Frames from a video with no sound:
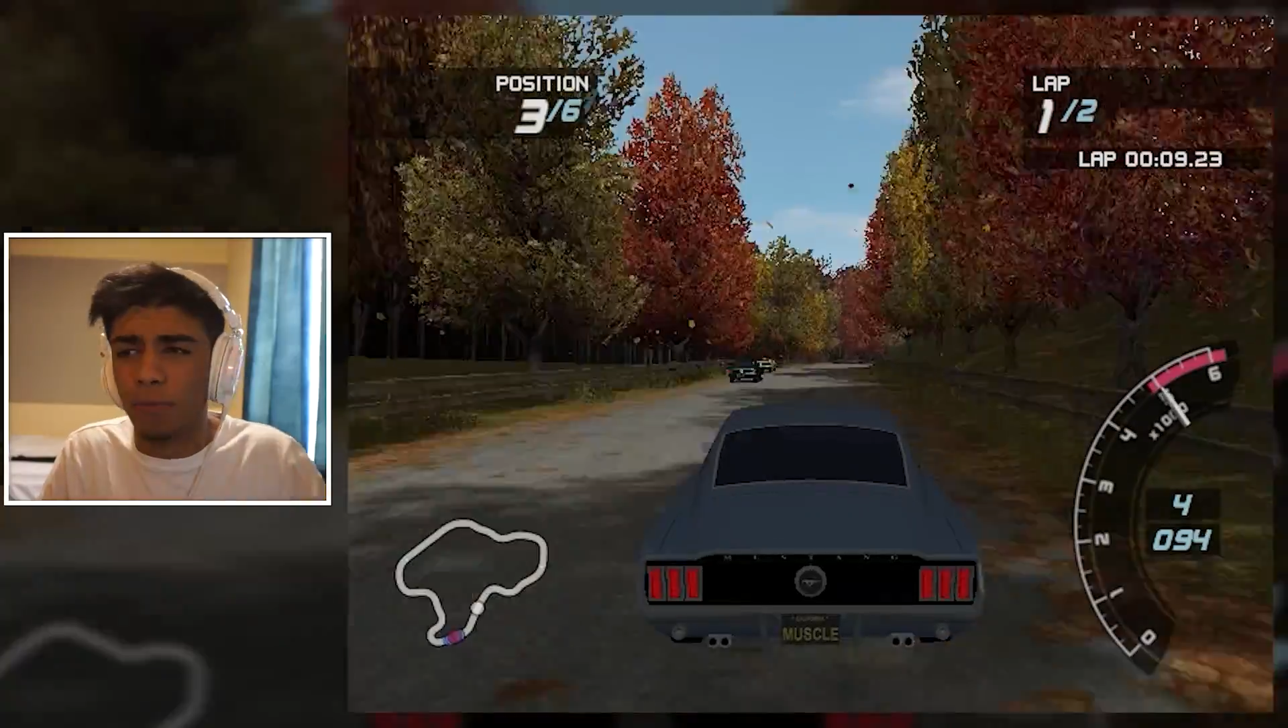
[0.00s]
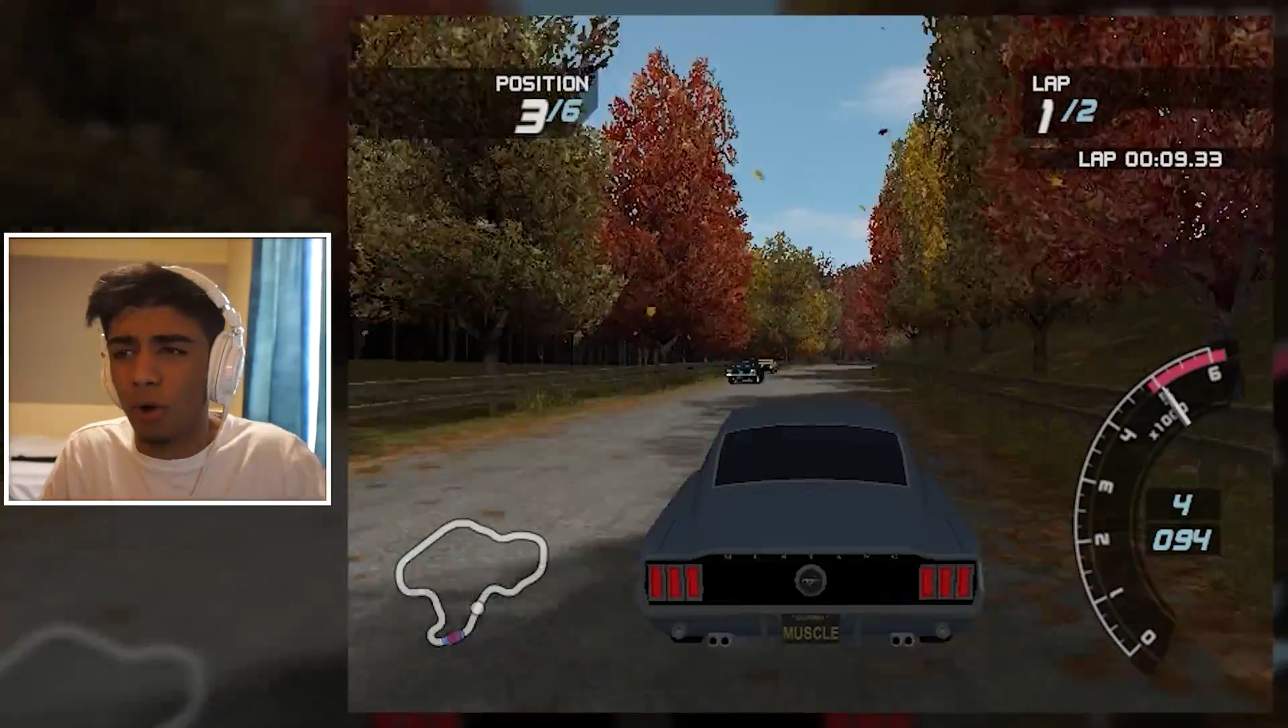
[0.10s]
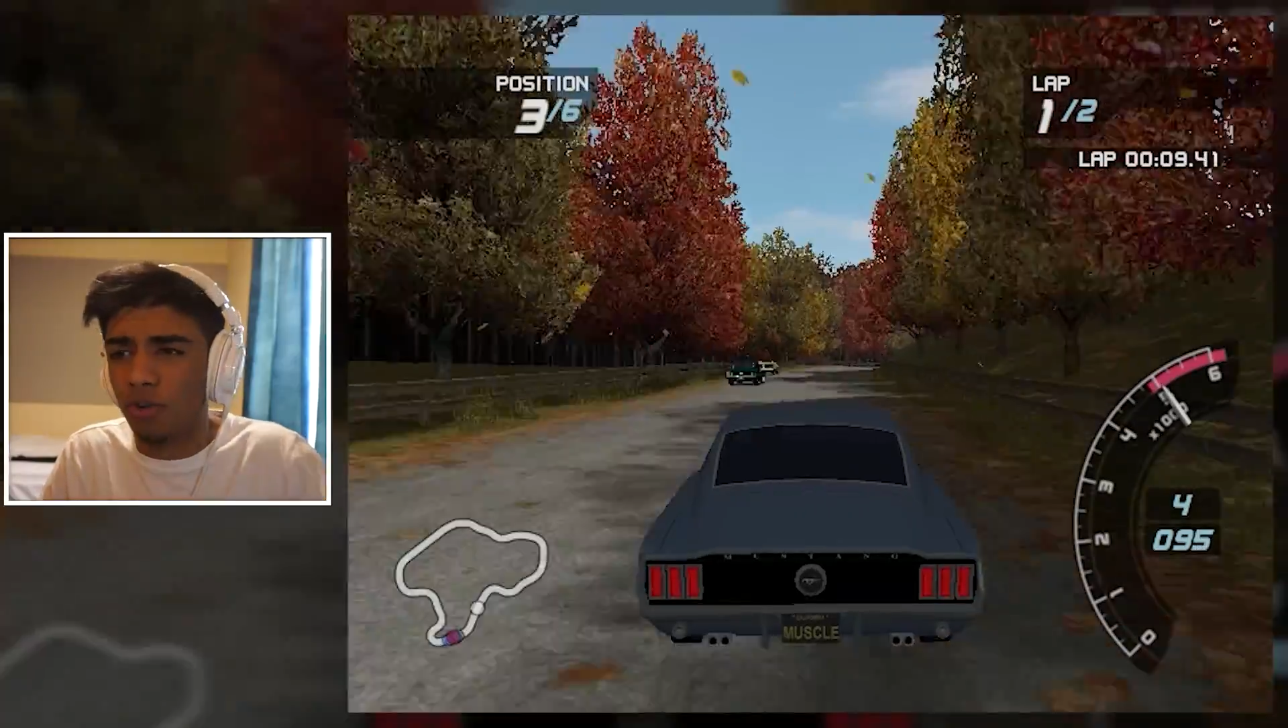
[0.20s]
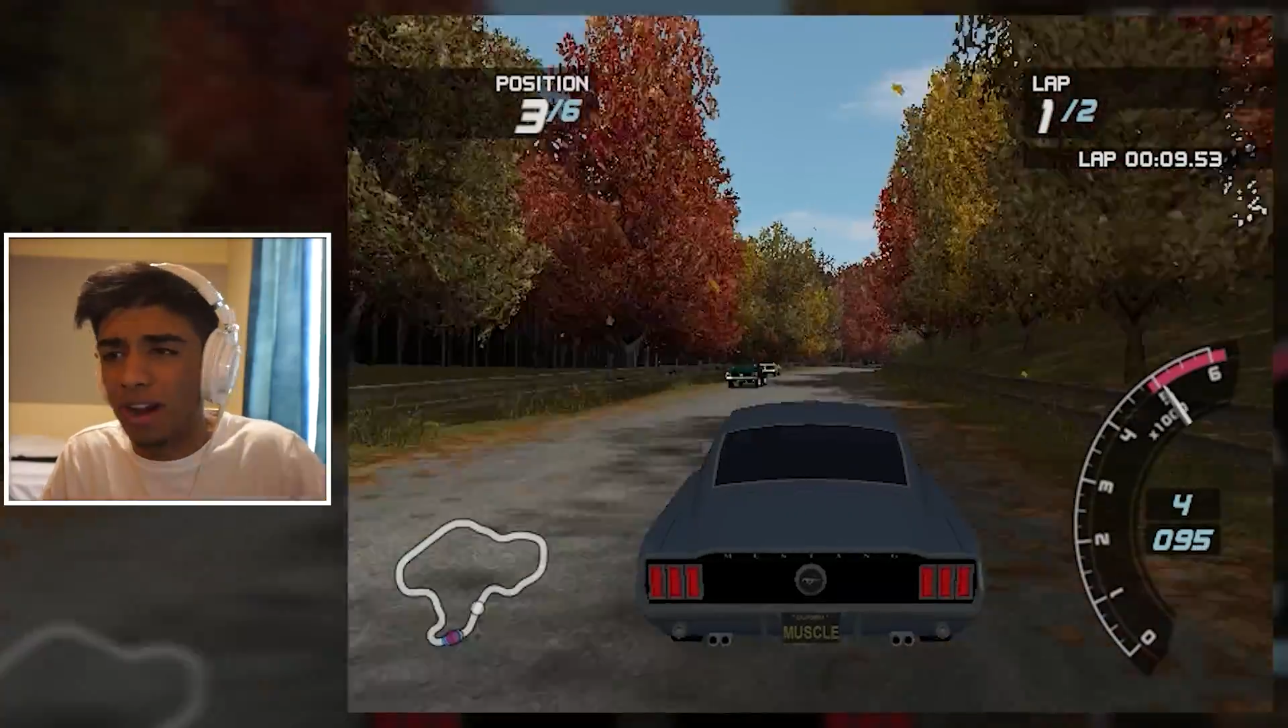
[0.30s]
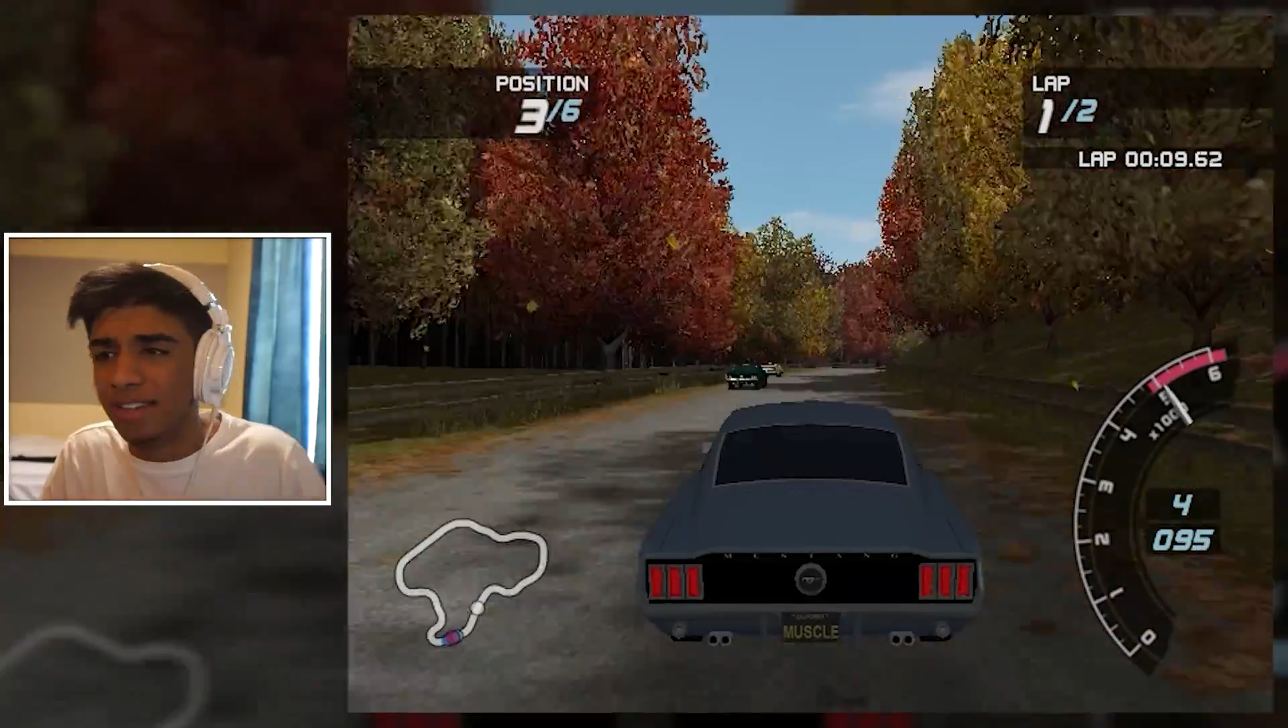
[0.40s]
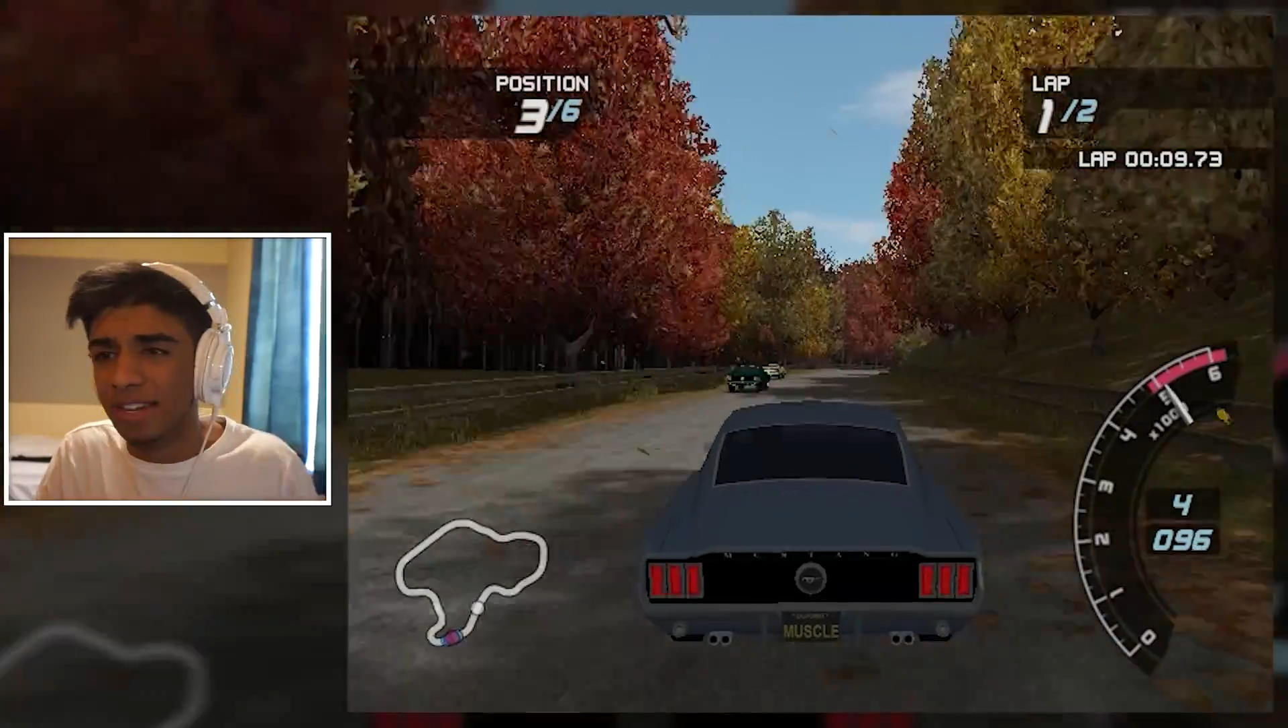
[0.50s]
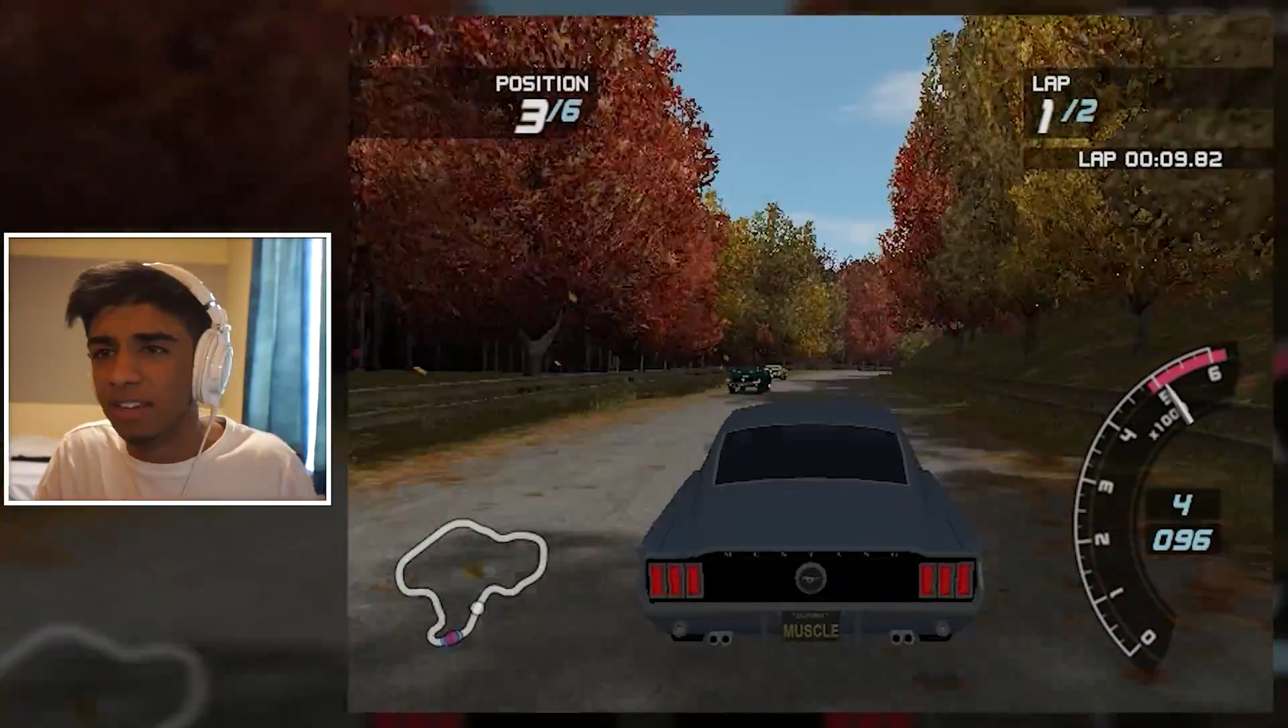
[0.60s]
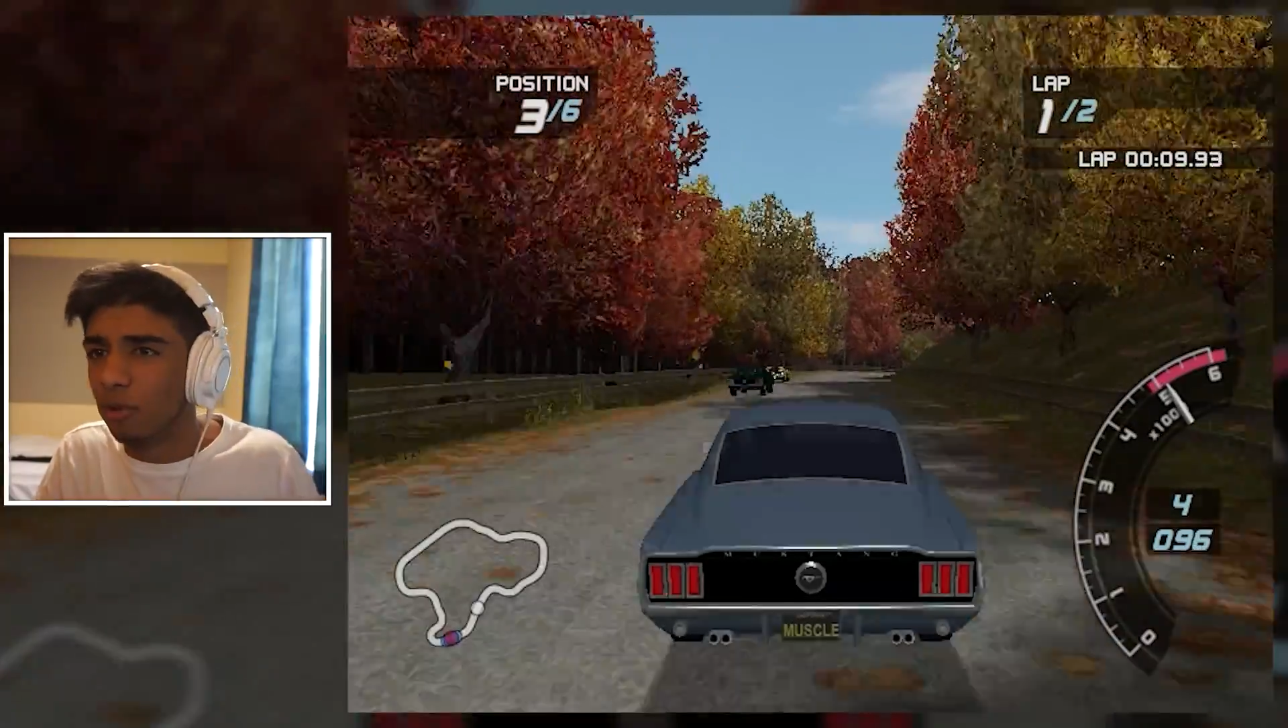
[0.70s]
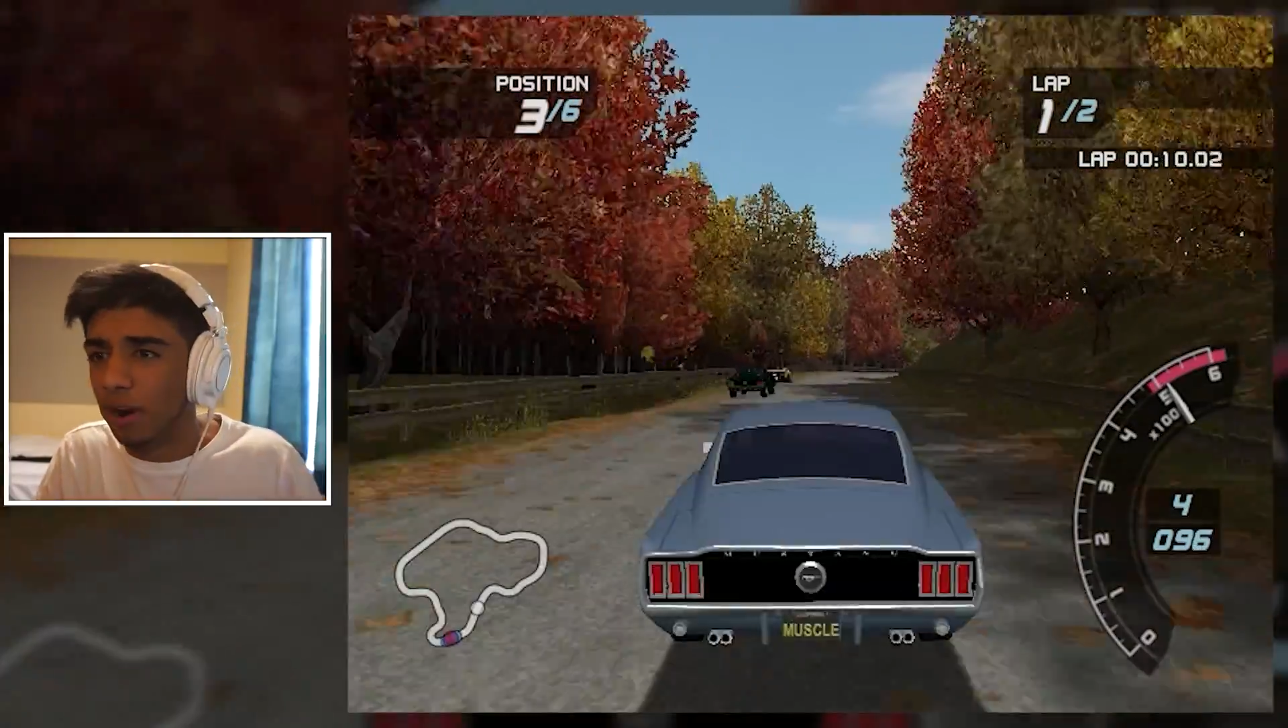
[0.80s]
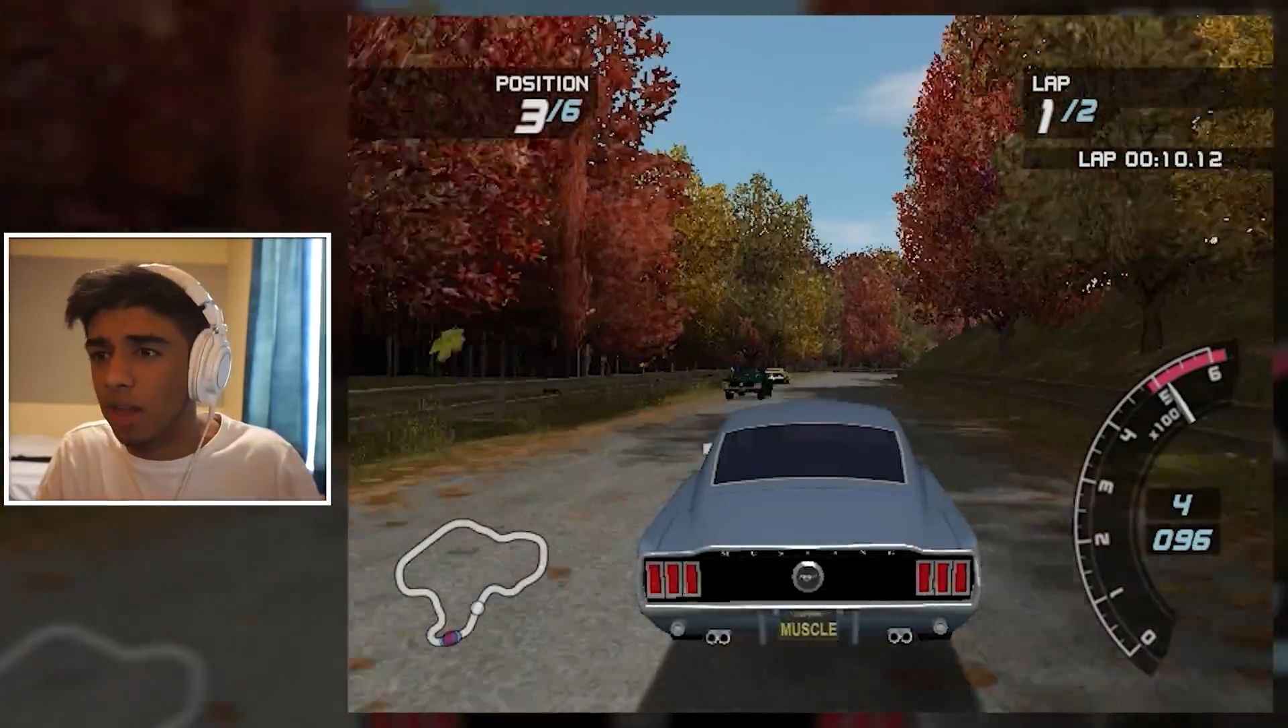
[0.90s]
Ford Racing
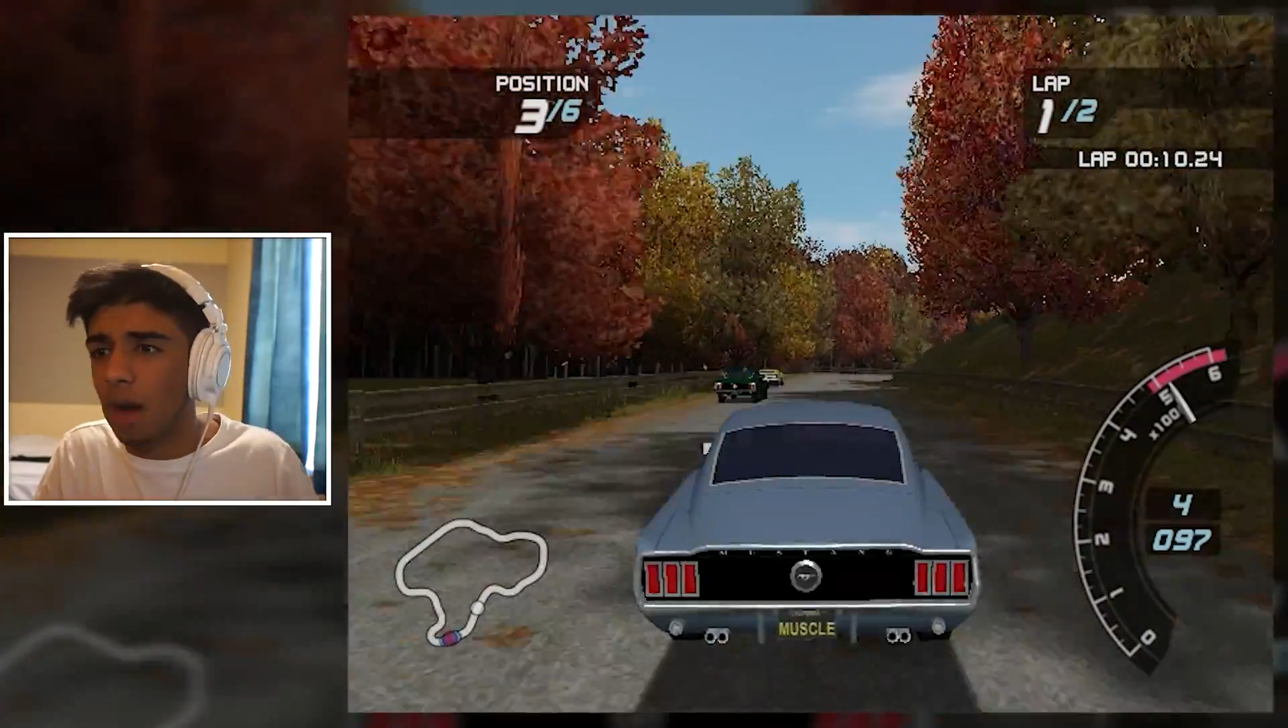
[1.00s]
3.